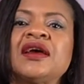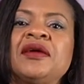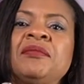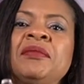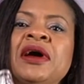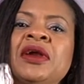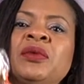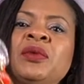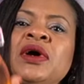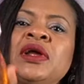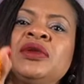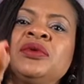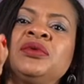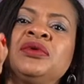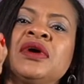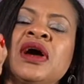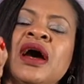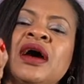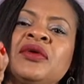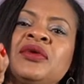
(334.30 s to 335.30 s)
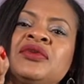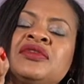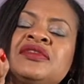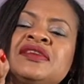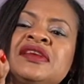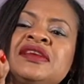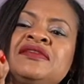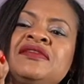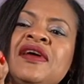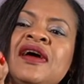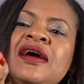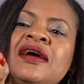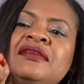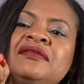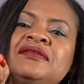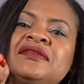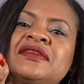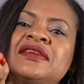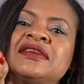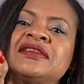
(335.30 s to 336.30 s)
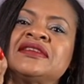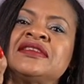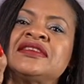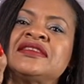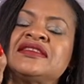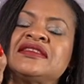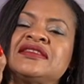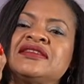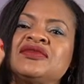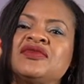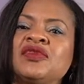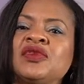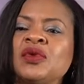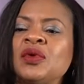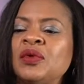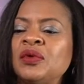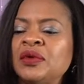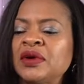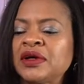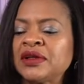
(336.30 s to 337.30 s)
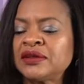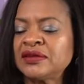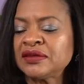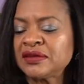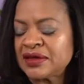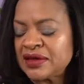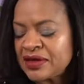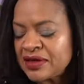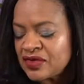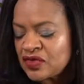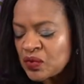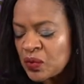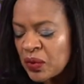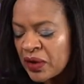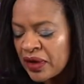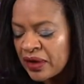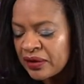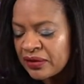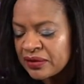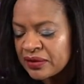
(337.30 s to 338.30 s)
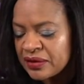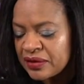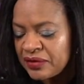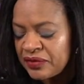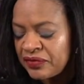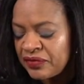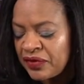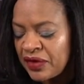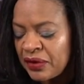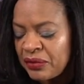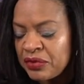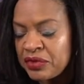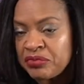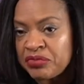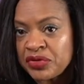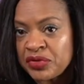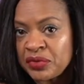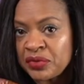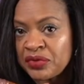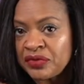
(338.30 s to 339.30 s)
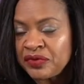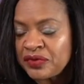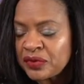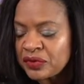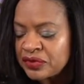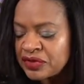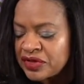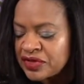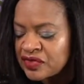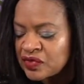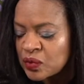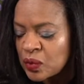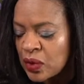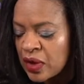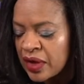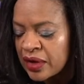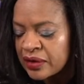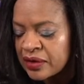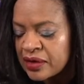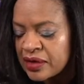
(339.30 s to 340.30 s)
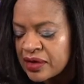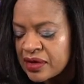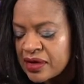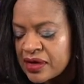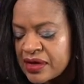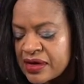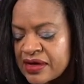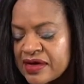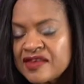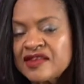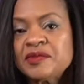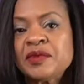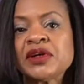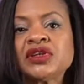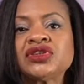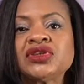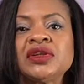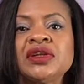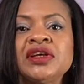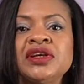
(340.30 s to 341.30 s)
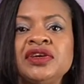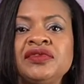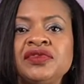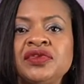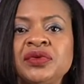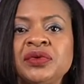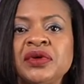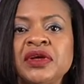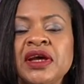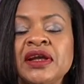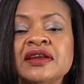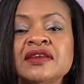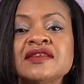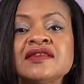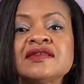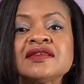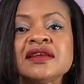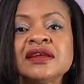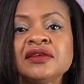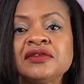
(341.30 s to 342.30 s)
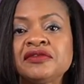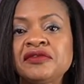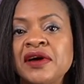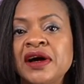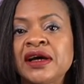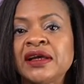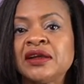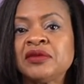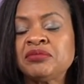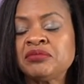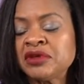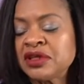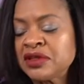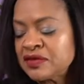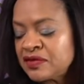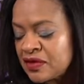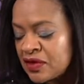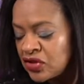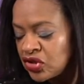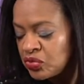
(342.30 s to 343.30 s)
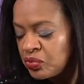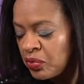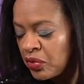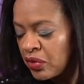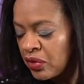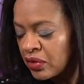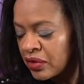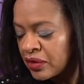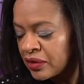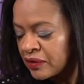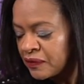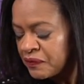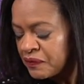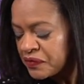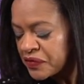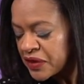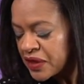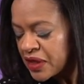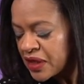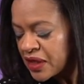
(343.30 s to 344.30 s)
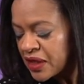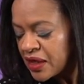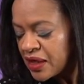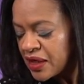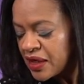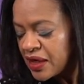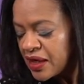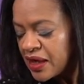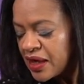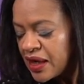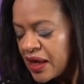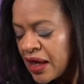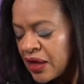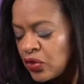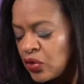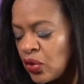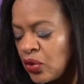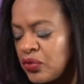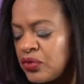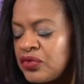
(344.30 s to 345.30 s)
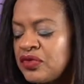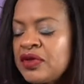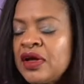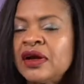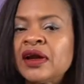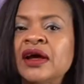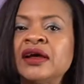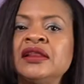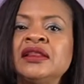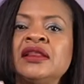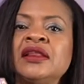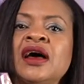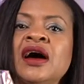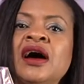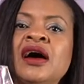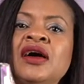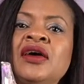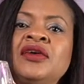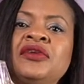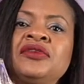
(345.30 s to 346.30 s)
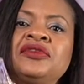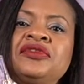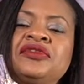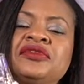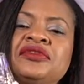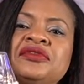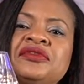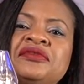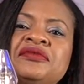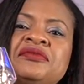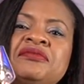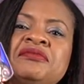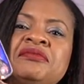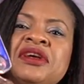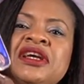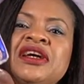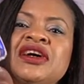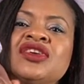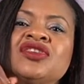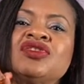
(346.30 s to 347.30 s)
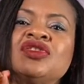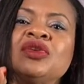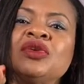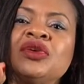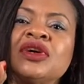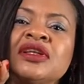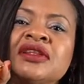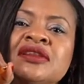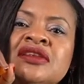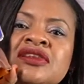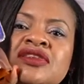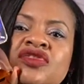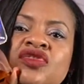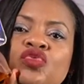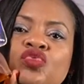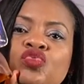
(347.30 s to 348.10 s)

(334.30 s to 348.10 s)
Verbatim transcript: Manuel Ungaro Diva. This is floral as well. Very beautiful, this one, especially if you can still find a vintage bottle. Another that I love, because look at this,